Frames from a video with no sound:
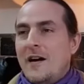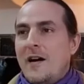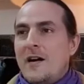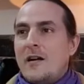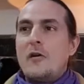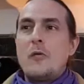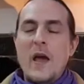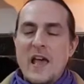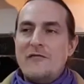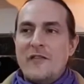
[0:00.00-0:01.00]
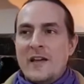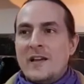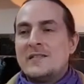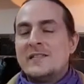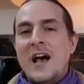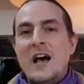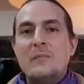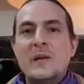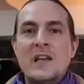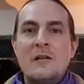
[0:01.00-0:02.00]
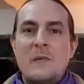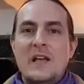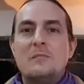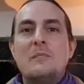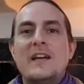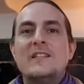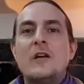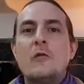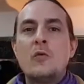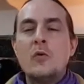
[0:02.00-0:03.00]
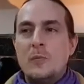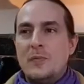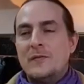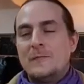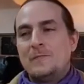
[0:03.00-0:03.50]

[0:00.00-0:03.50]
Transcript: our craving is not being met by the group